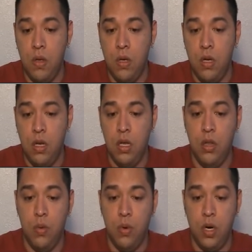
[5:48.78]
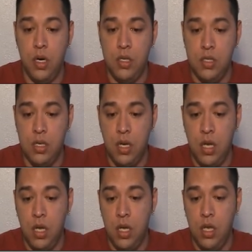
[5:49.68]
In other words,
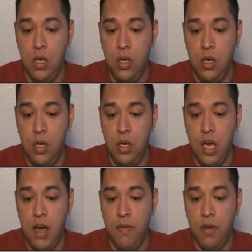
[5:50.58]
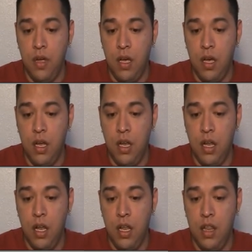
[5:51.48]
you have
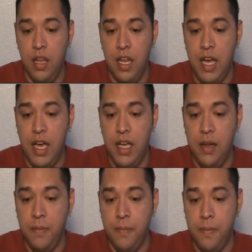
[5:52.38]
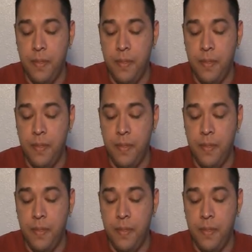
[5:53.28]
the line,